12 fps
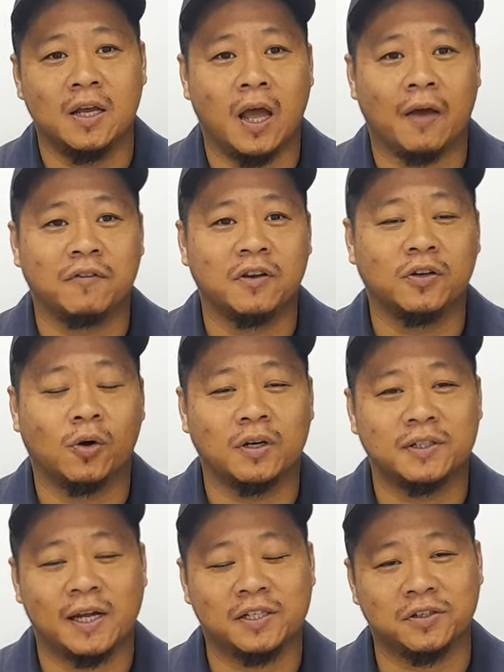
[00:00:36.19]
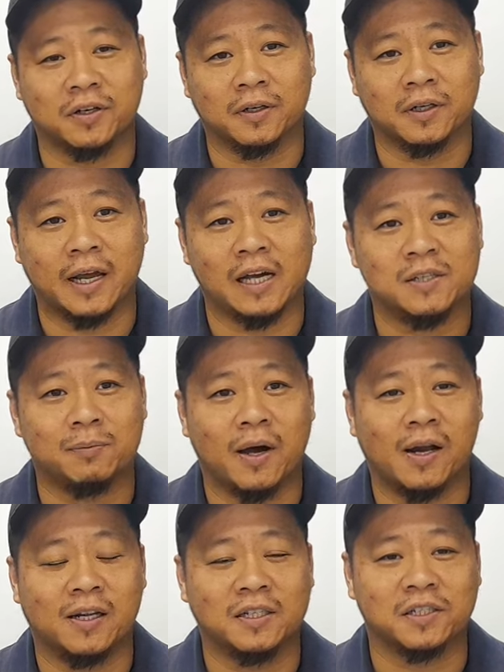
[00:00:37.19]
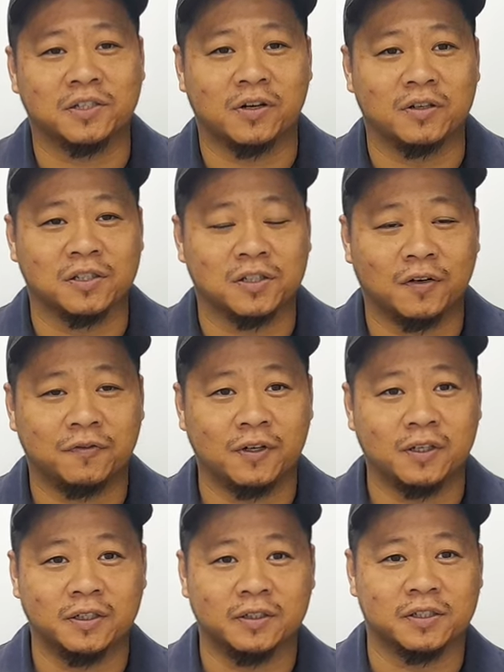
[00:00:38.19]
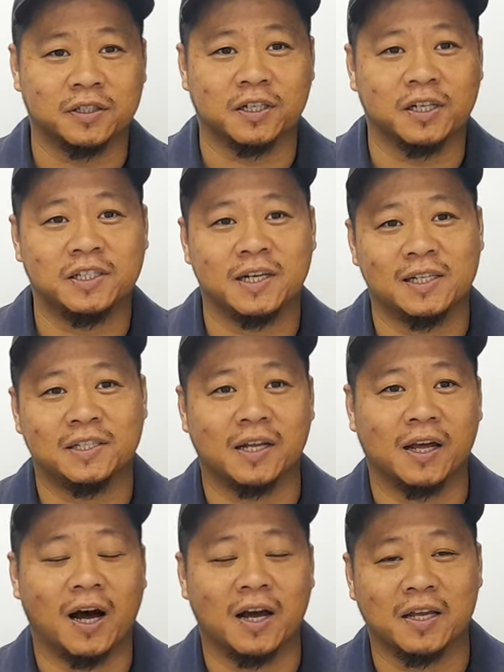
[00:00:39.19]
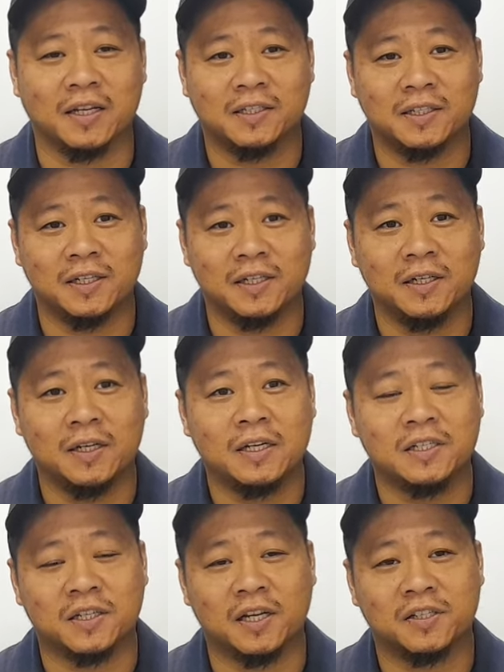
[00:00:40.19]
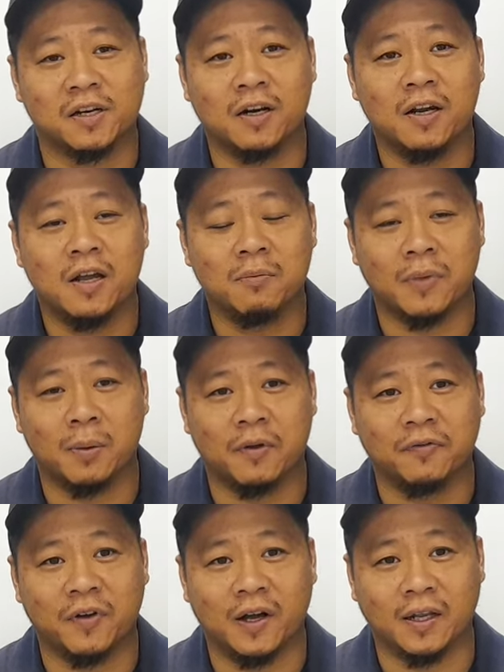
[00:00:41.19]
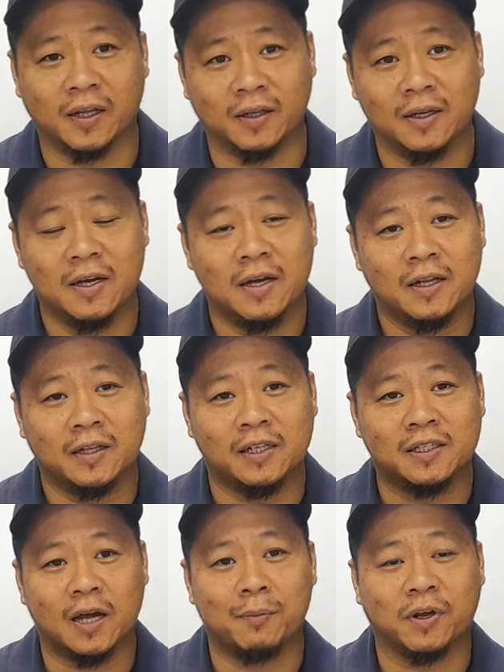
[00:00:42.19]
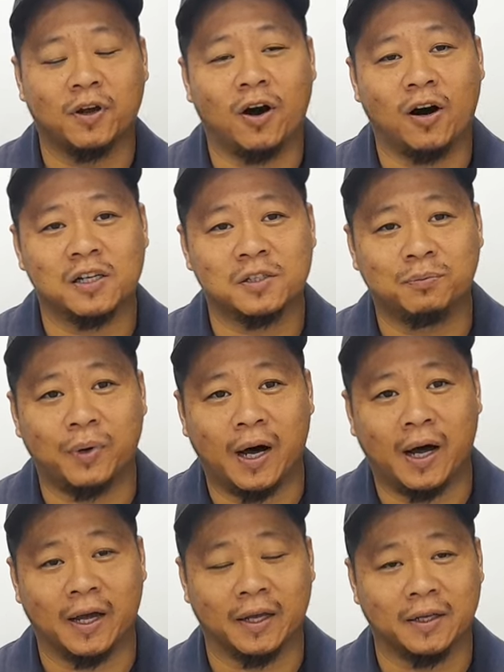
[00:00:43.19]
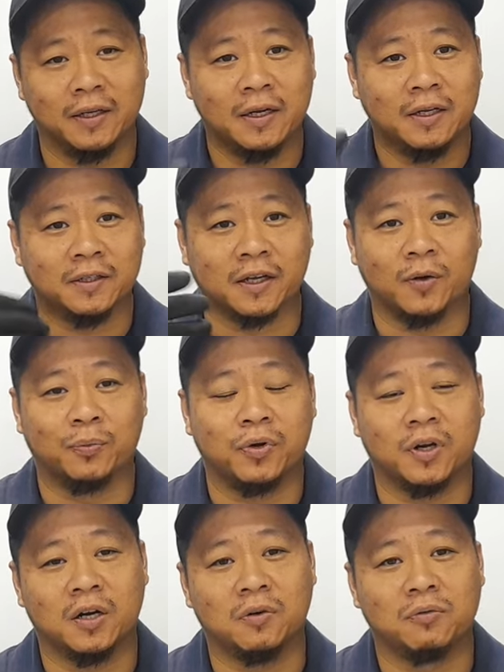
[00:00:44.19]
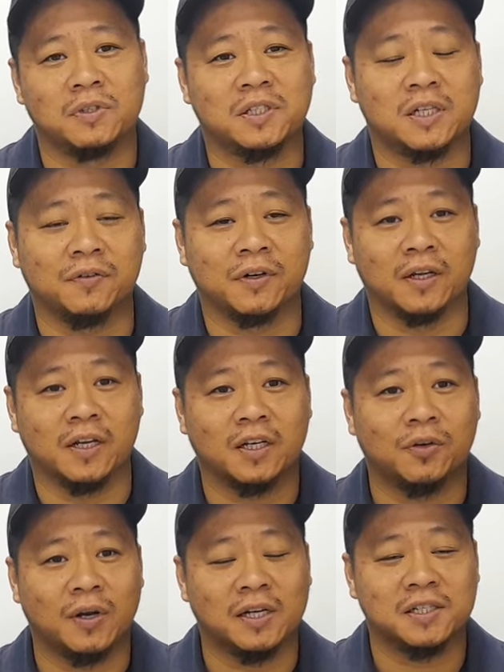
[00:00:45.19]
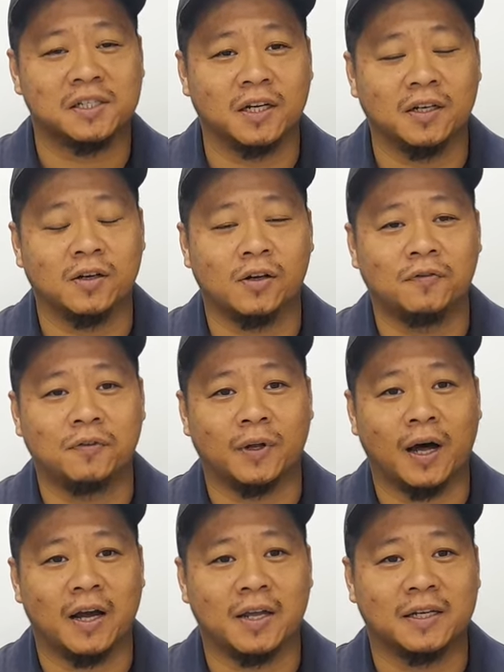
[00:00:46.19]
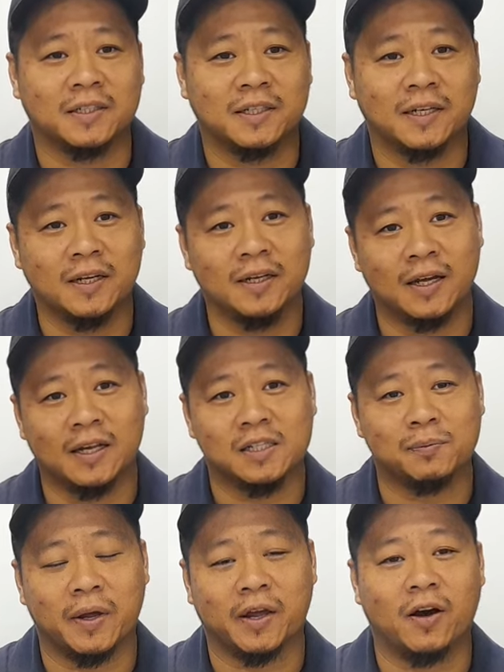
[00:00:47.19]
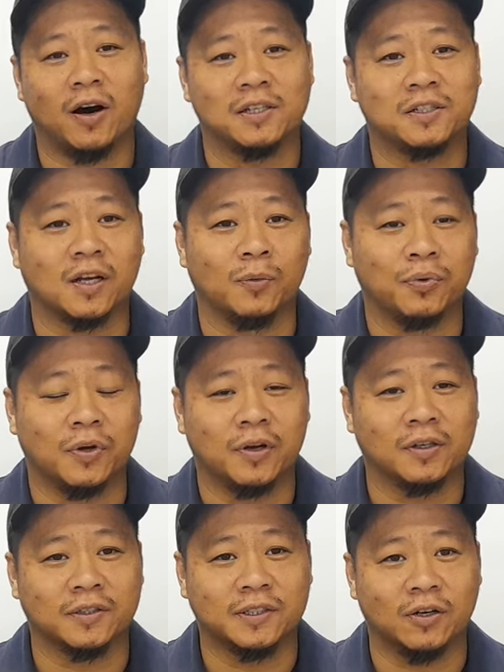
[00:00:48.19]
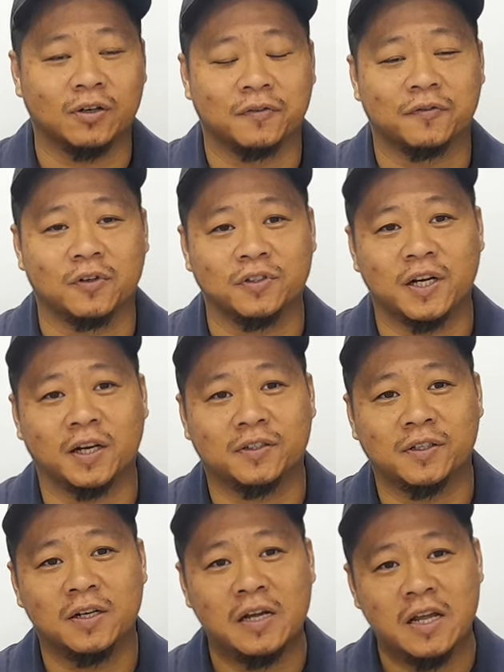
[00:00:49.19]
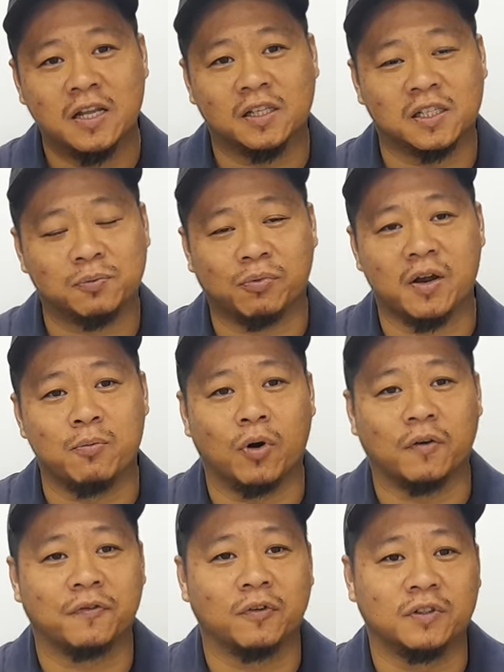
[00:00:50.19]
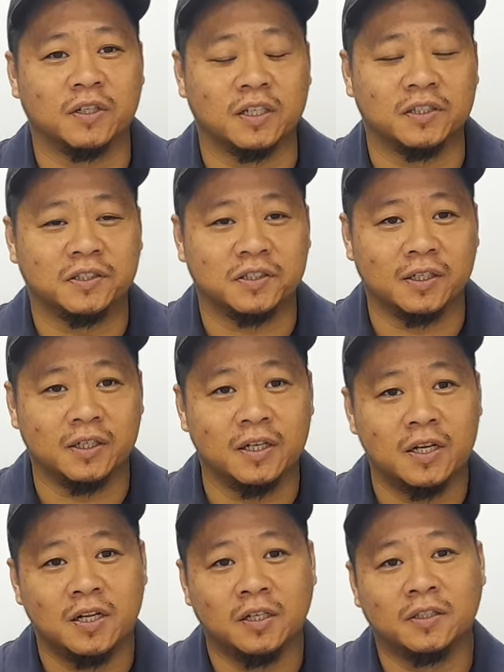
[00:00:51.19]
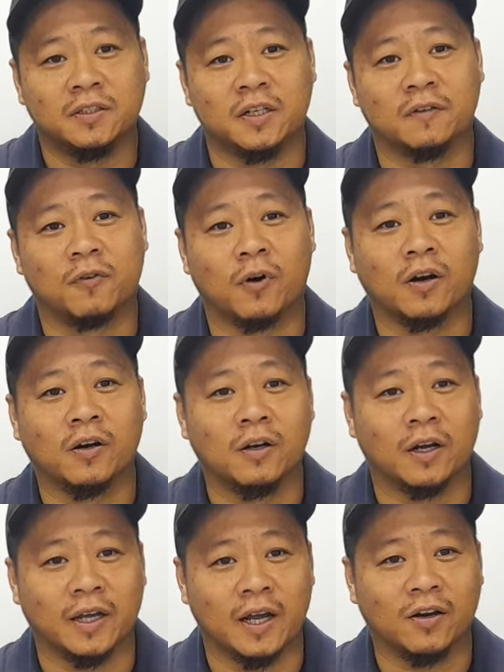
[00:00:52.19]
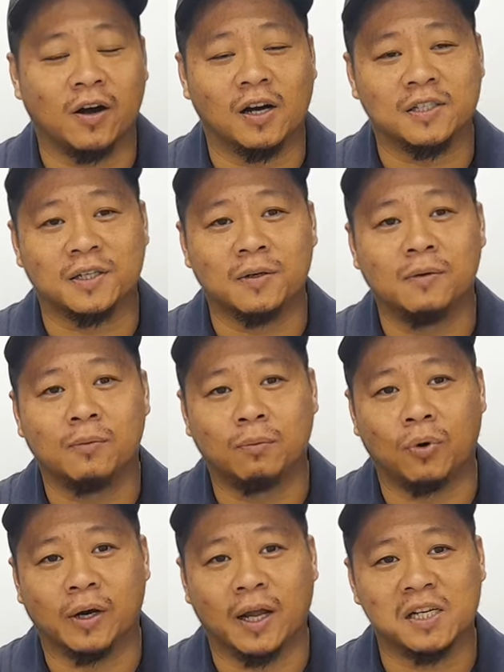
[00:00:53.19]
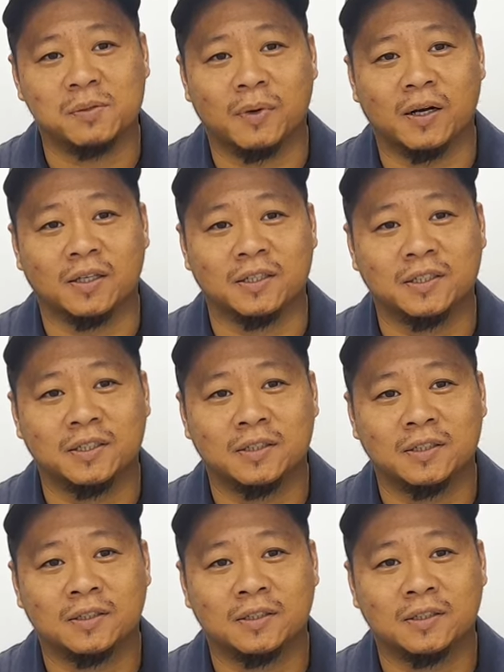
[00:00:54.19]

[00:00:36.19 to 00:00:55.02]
If you notice that your gas mileage is starting to suffer, there's a good chance that IAT sensor may be failing. This can be caused by the computer receiving incorrect signal from the IAT, and this may cause the computer to tell the fuel injector to spray more fuel than it should, therefore again causing poor gas mileage.